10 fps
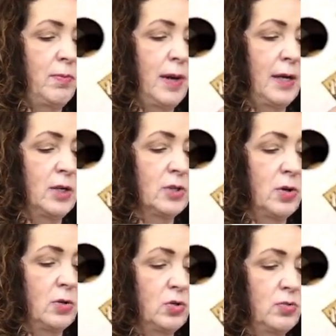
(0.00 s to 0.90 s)
Mine is
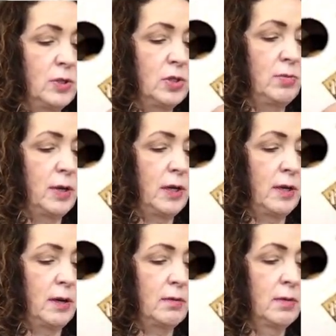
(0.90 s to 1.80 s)
all twisty right
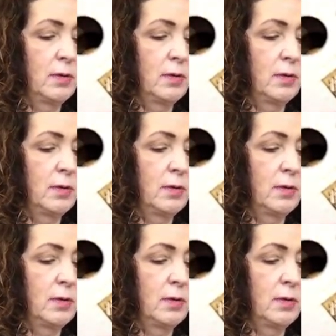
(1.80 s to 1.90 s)
now.